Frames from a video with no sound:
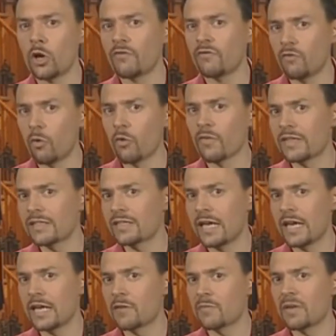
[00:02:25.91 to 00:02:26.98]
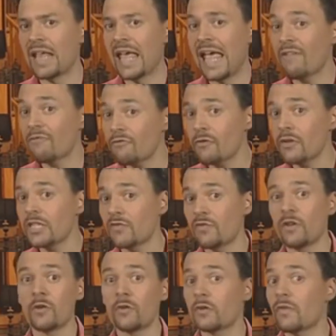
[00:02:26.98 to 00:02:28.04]
for this kingdom in every
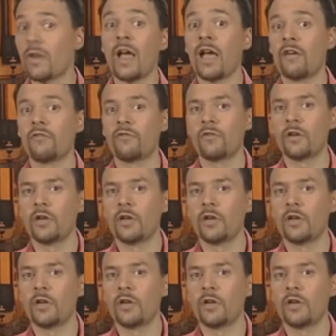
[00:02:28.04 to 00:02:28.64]
sphere of life,